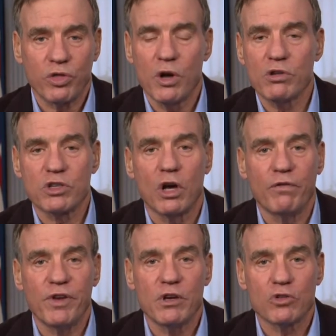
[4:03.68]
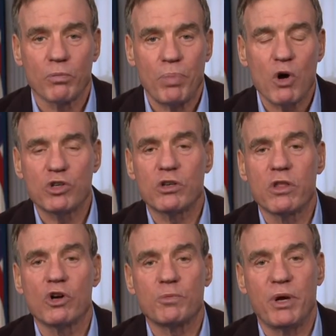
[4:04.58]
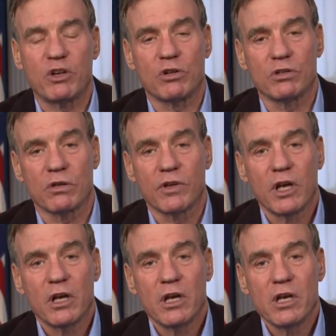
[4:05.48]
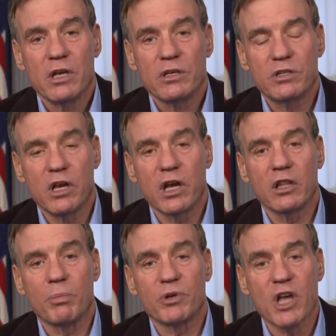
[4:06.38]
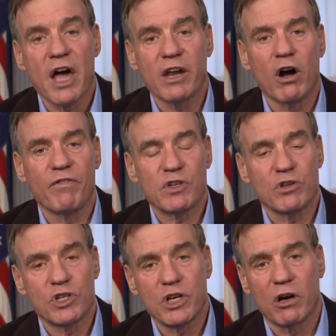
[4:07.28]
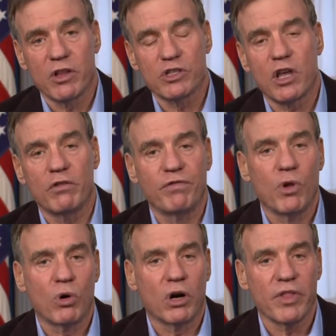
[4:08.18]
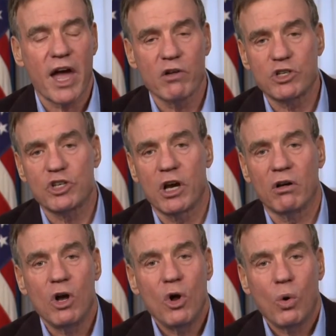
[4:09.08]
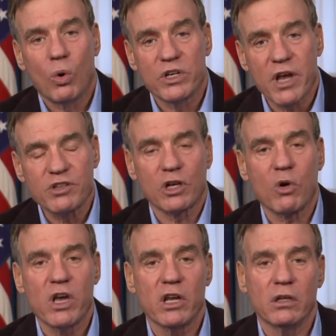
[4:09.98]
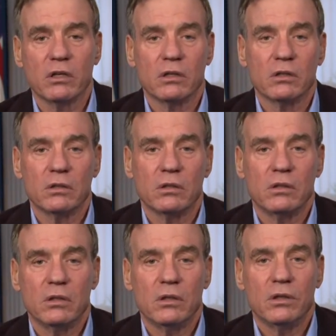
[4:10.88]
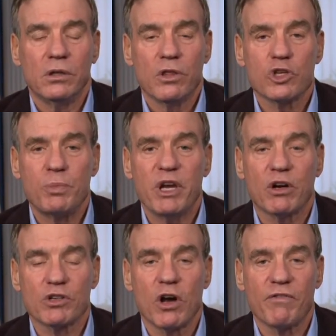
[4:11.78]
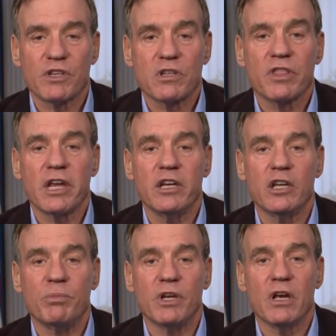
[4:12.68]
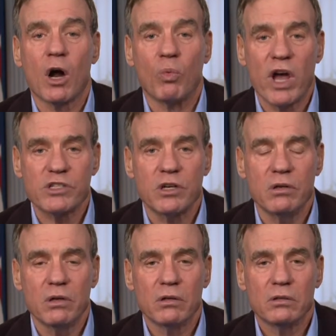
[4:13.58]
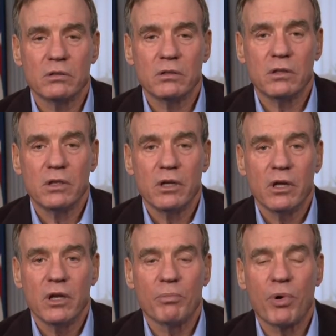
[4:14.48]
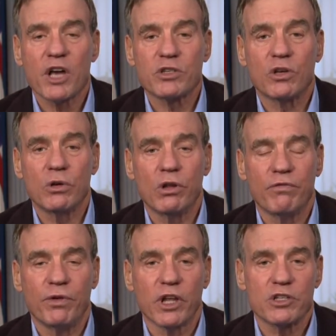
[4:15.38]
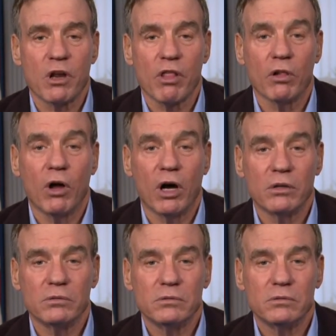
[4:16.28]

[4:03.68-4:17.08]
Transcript: those selfies or posted those pictures of sitting in the presiding officer's chair on the Senate floor, on the House chair, or desecrating the Speaker's office, they need to be arrested and prosecuted to the full extent of the law.